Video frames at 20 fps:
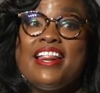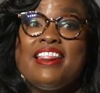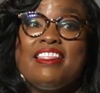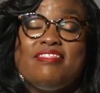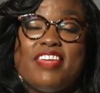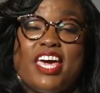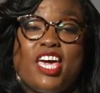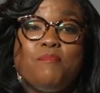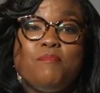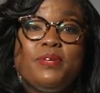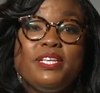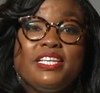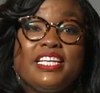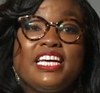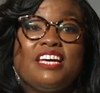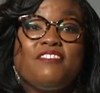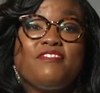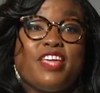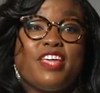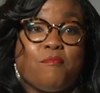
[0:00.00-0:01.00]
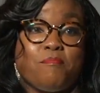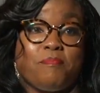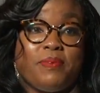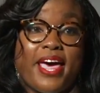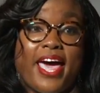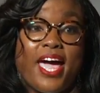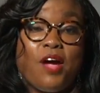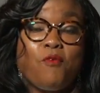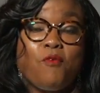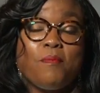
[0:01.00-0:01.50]
they believed that
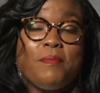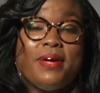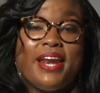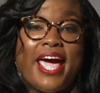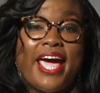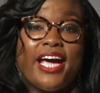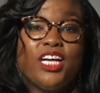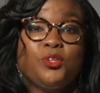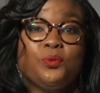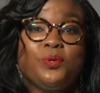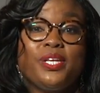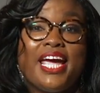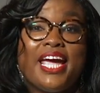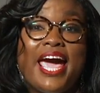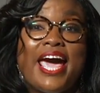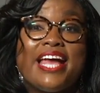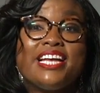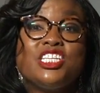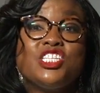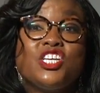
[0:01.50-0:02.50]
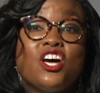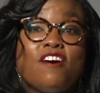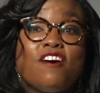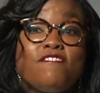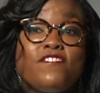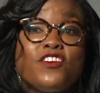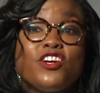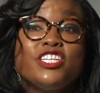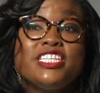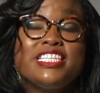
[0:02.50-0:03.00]
Black women actually had
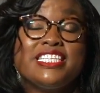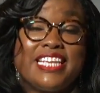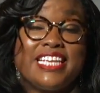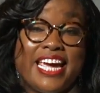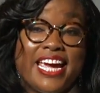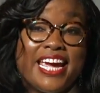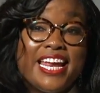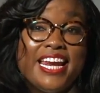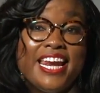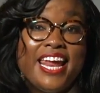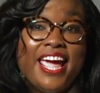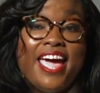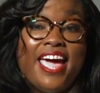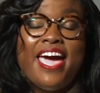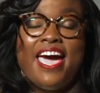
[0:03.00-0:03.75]
tougher skin